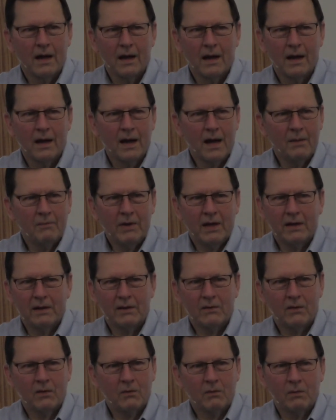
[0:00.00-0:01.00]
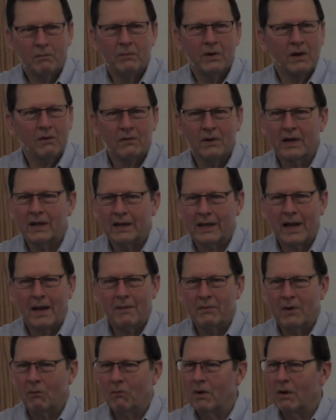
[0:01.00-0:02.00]
I mean, but really, I
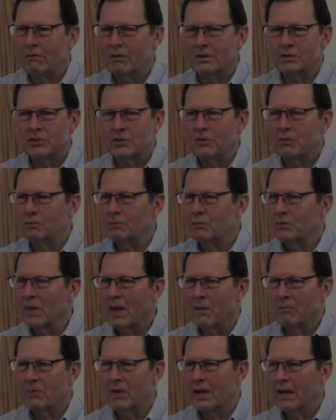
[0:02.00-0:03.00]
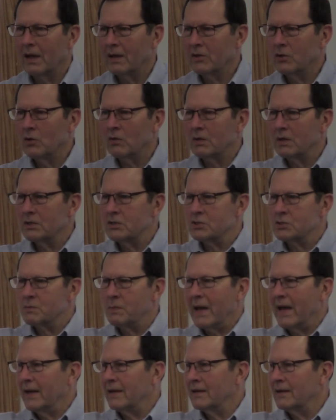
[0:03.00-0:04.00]
mean, what would you? You could
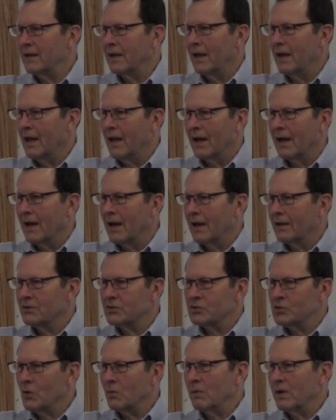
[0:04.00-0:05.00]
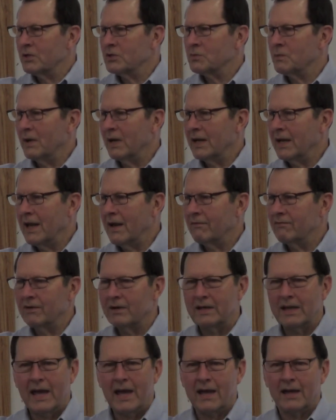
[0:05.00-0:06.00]
spend so much money every
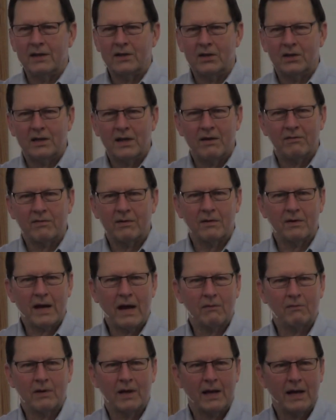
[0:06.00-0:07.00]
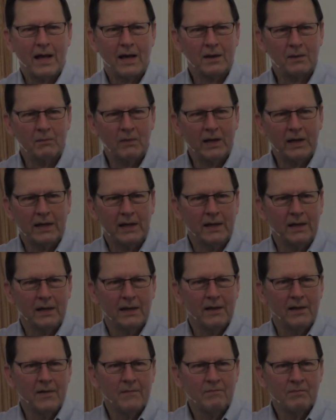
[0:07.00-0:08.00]
day, and you'd never run out of money.
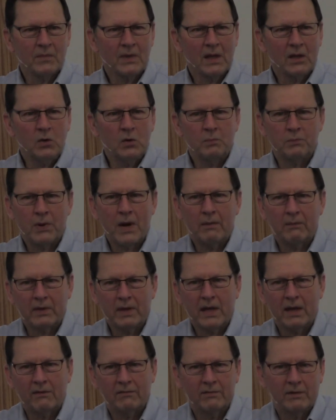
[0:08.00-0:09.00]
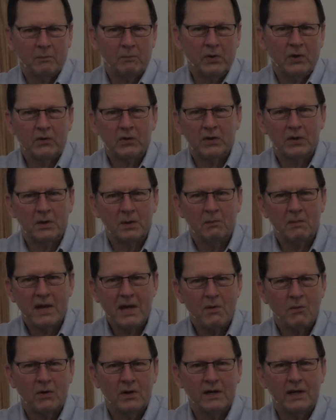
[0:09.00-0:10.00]
You'd probably give a billion to me,
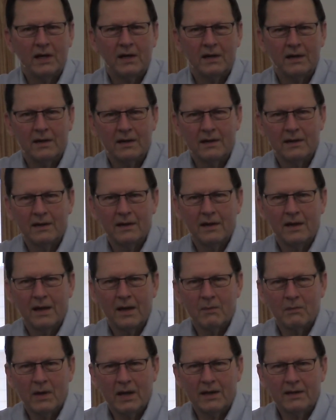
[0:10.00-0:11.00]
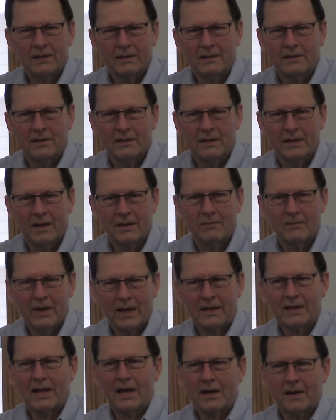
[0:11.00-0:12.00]
wouldn't you? Amen. Make
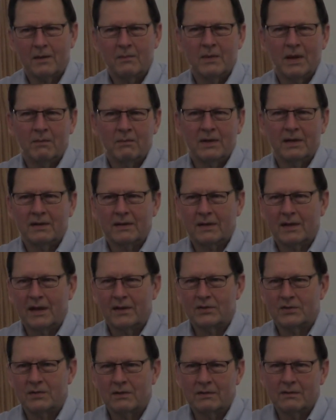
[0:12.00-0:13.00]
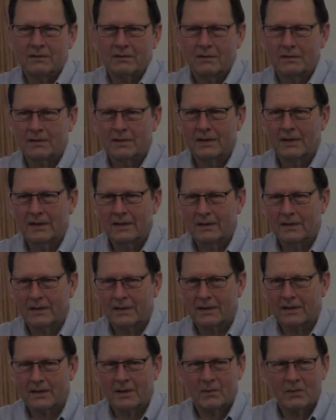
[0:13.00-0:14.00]
that commitment in case you
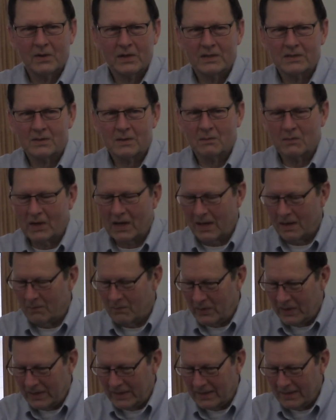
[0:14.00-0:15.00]
come into some money. But